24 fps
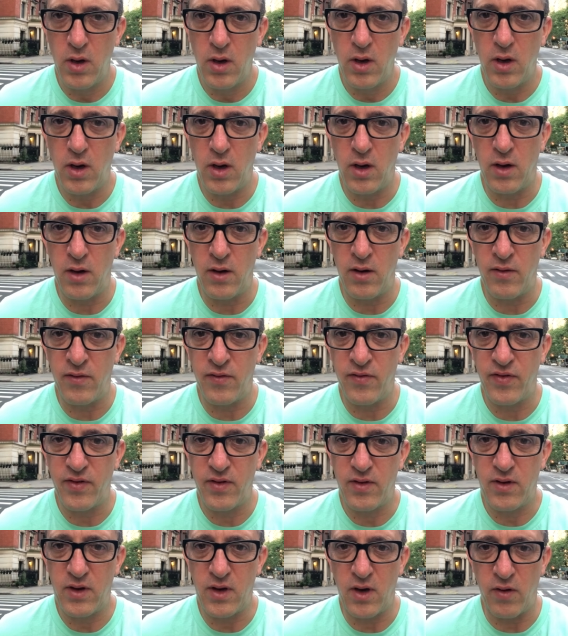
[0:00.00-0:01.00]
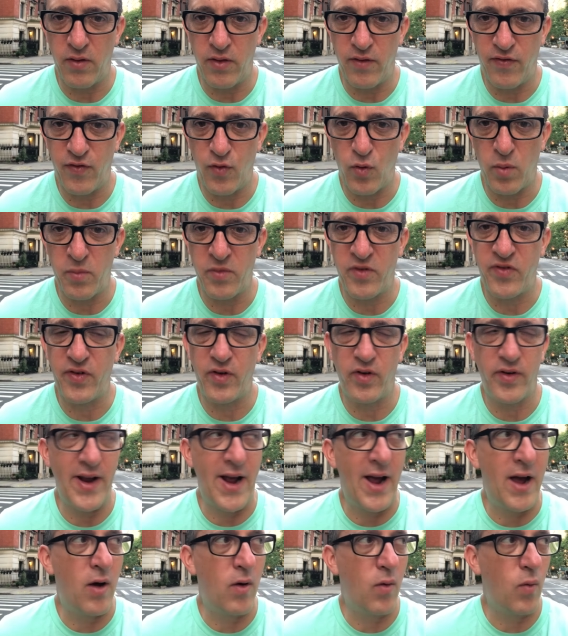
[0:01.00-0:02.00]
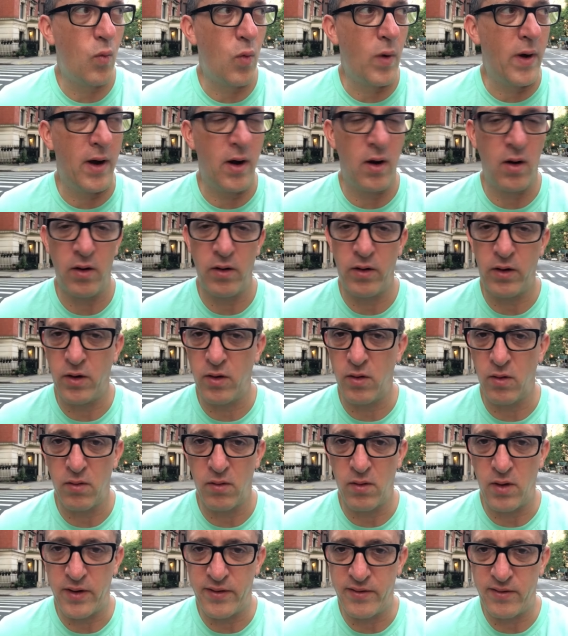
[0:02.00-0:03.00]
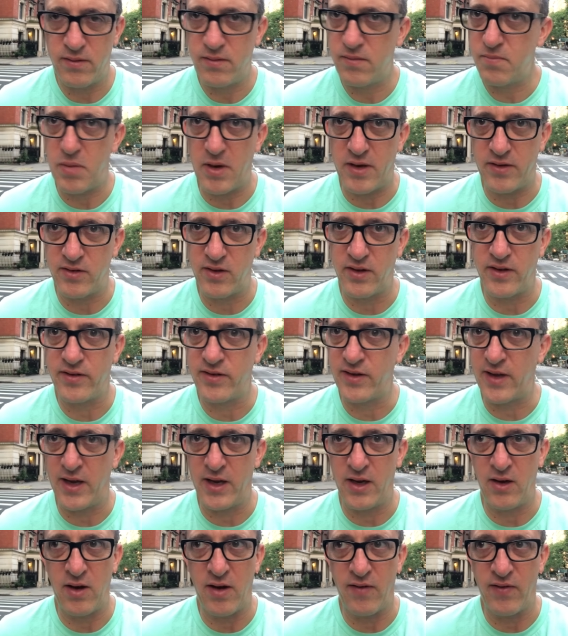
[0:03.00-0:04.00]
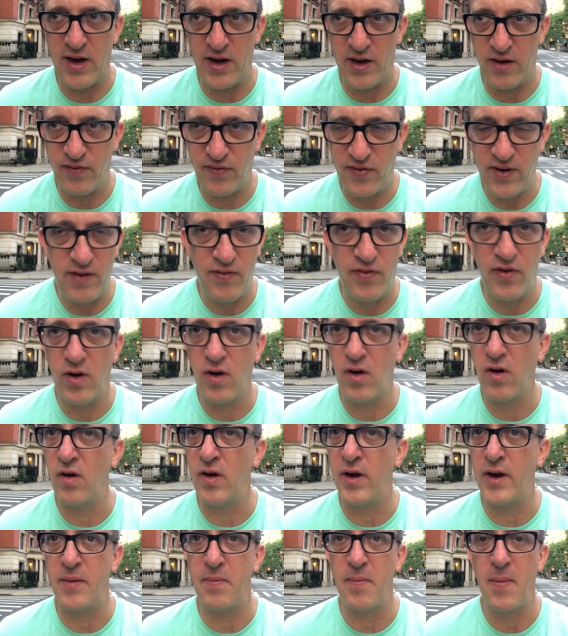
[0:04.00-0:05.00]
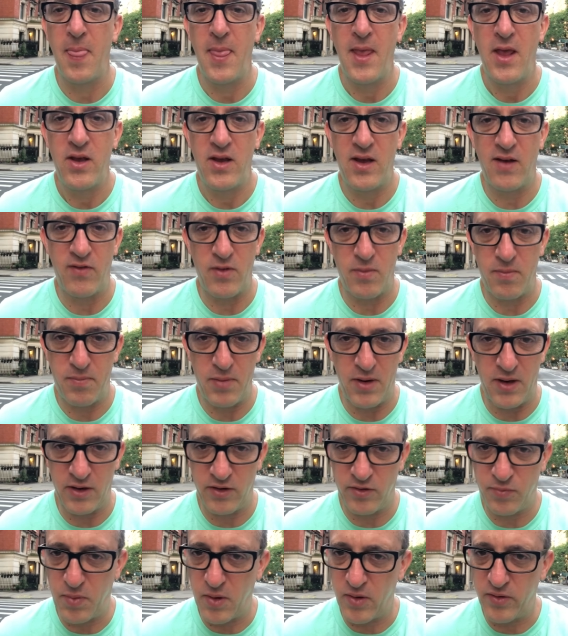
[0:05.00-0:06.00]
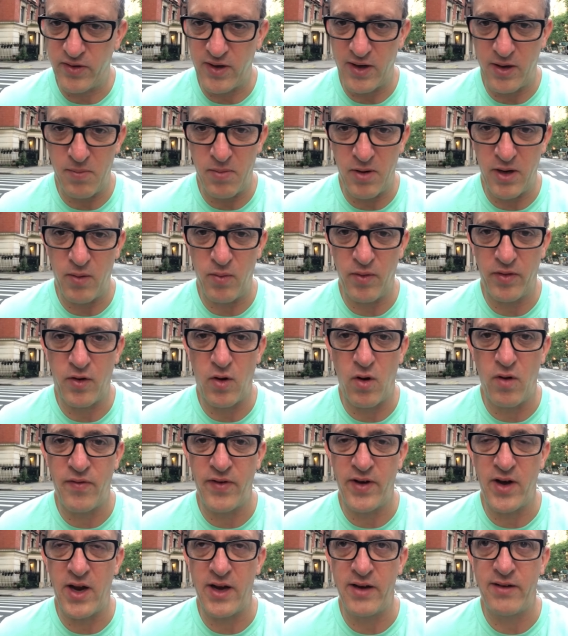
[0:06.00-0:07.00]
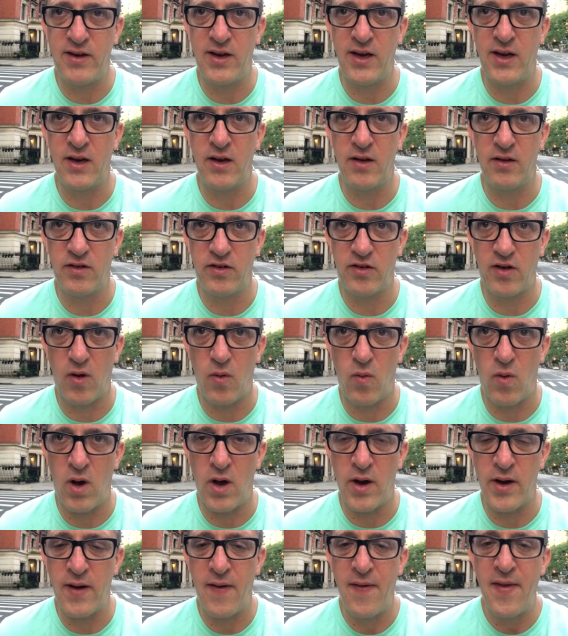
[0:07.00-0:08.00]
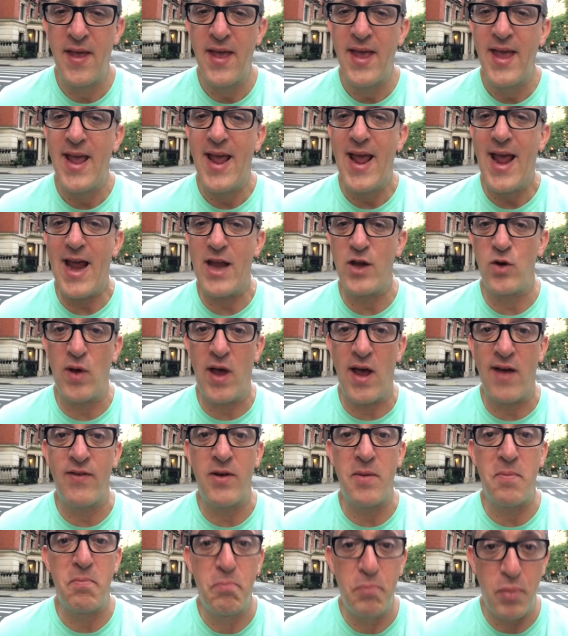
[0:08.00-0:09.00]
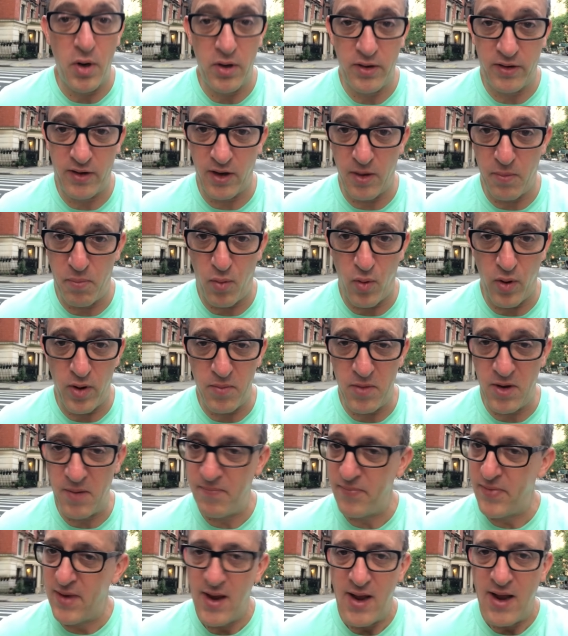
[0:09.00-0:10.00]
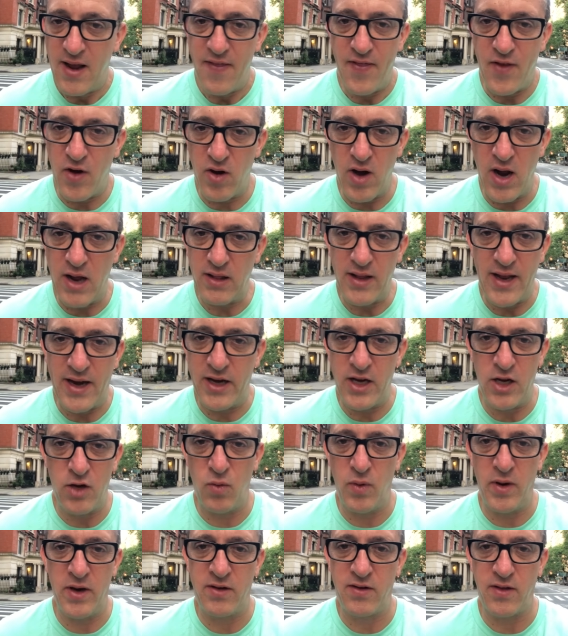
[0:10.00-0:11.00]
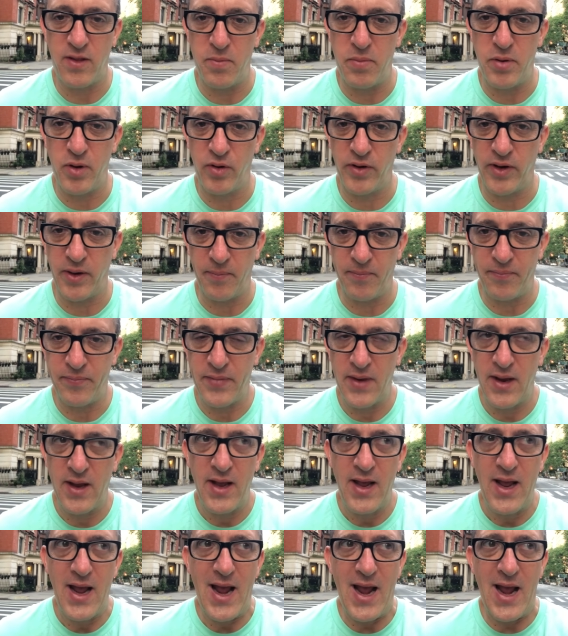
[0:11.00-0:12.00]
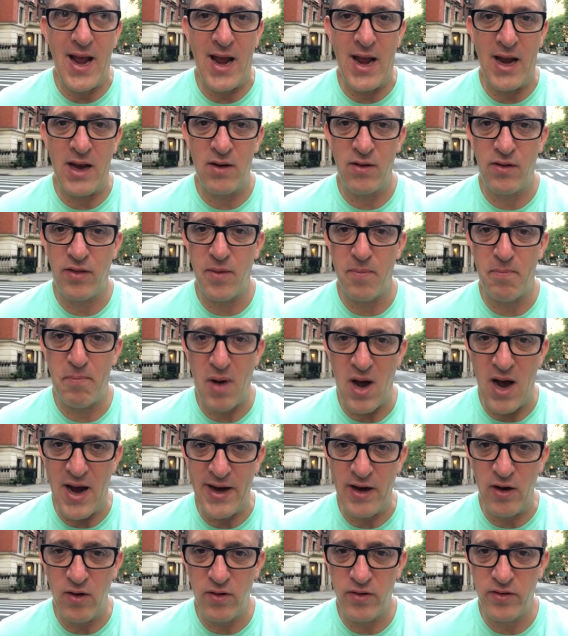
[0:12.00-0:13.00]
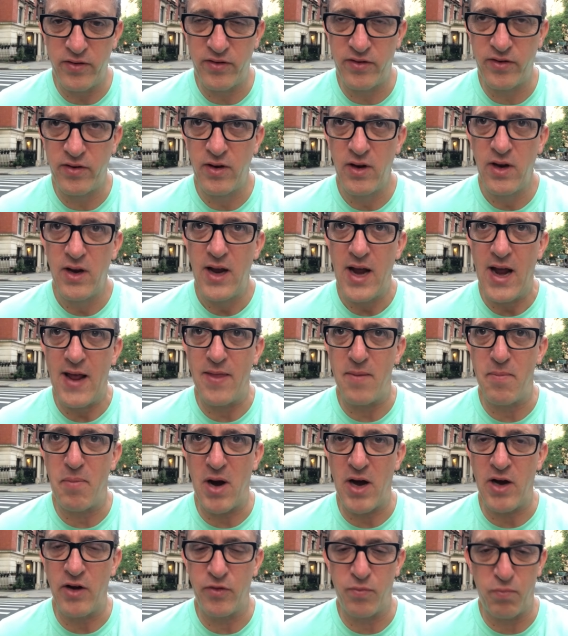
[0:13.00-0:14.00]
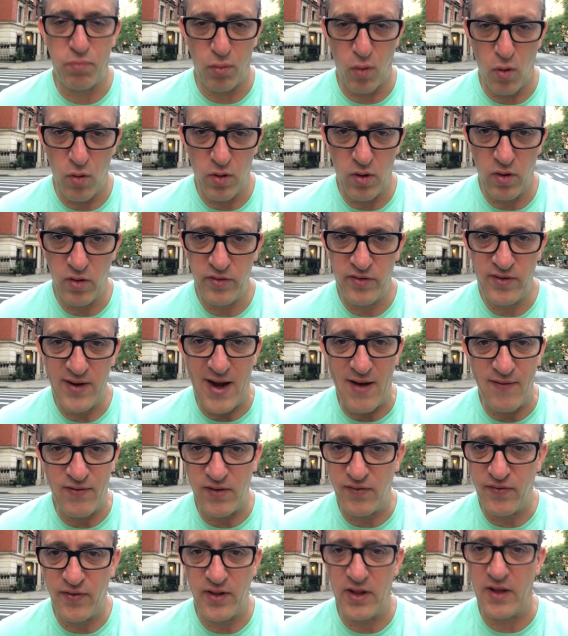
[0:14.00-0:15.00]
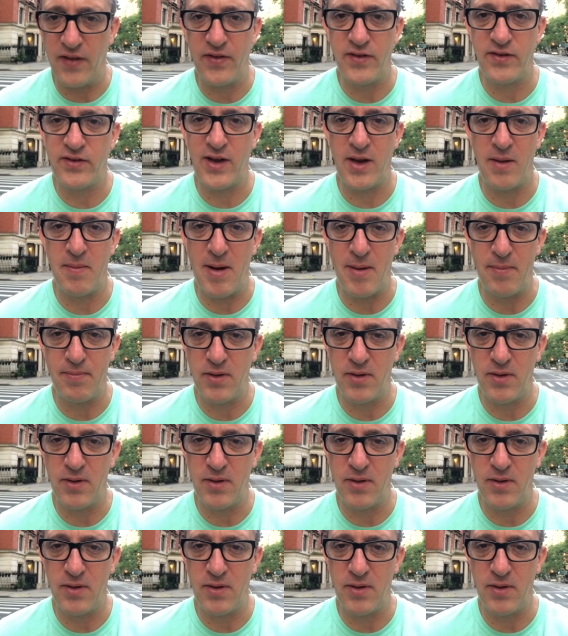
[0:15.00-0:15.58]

of, you know, the forms filled out where you're basically saying you haven't had a fever and you haven't been exposed to anybody with COVID-19 and so on, and you haven't booked an appointment, they're not letting you into the building. And the buyers and the buyer's brokers have to fill out the same,